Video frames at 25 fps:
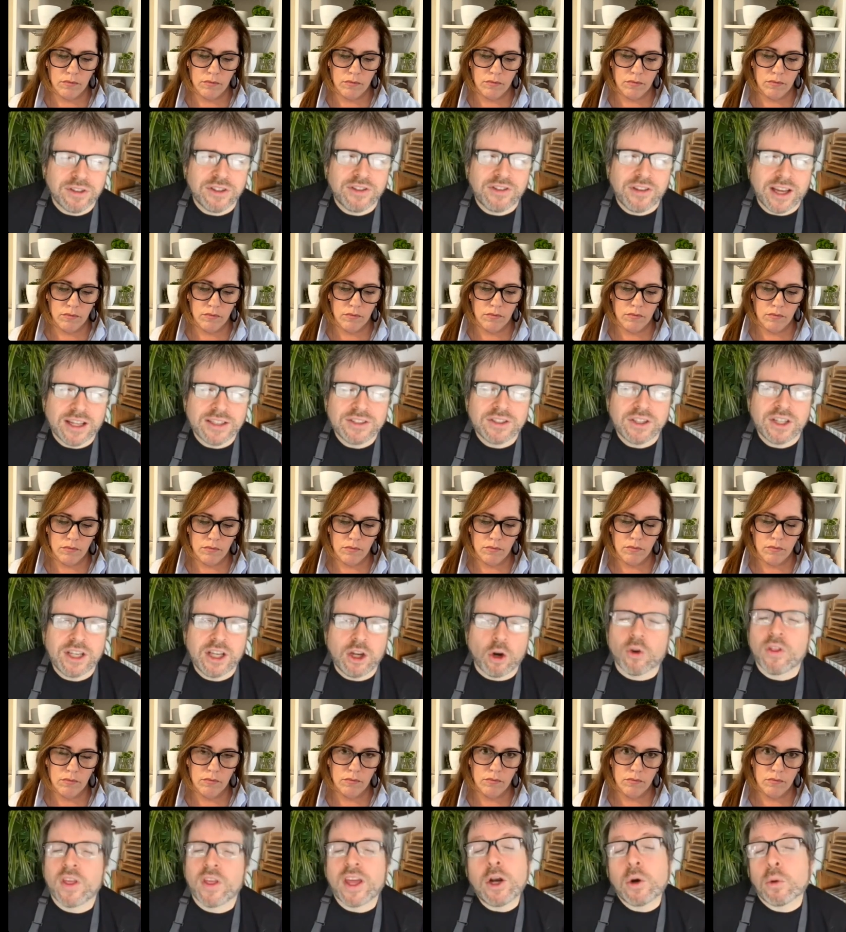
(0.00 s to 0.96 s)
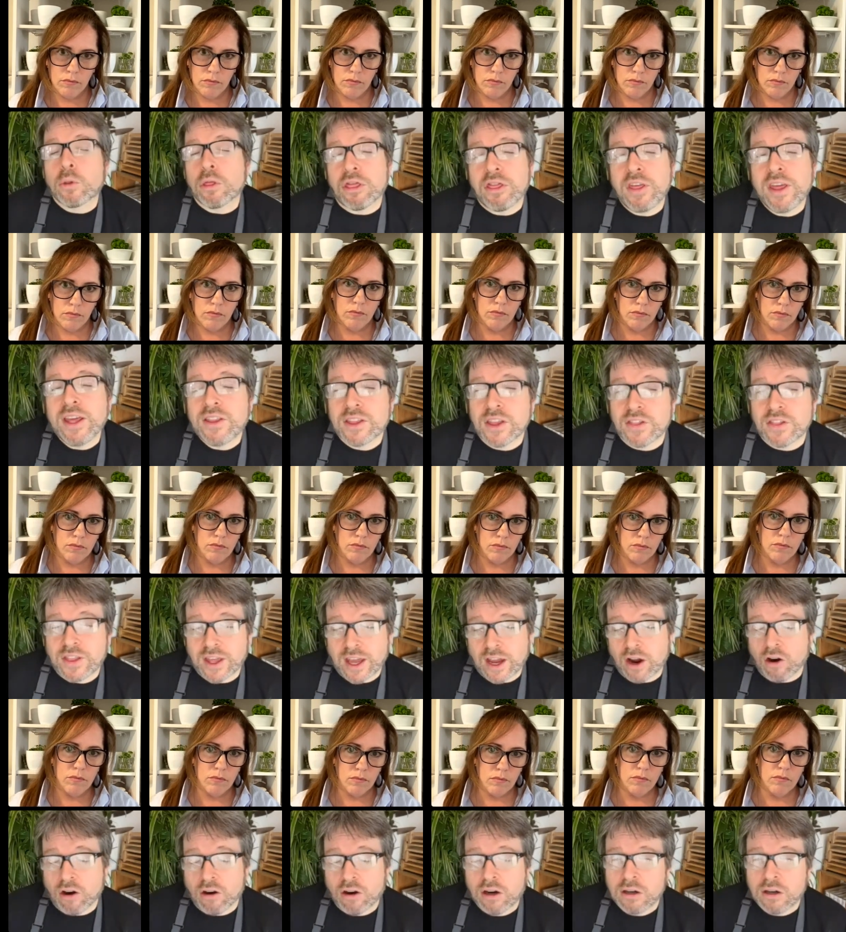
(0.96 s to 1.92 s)
Speaker 1: intensity, or they don't think that they
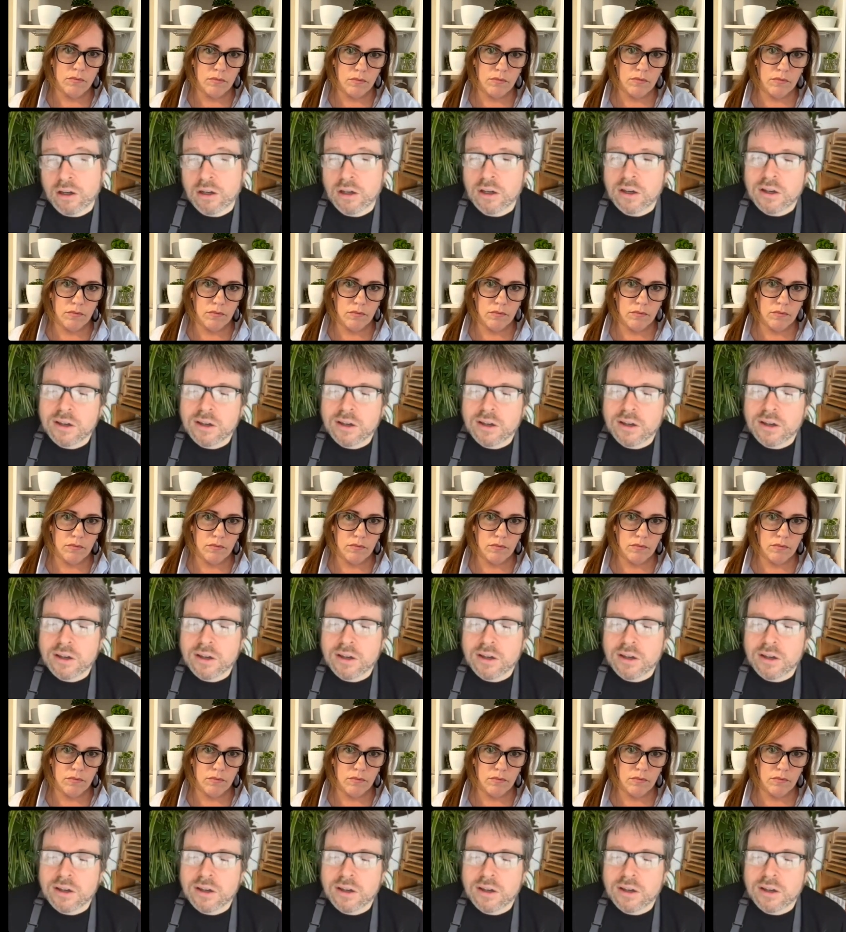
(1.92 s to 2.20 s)
are.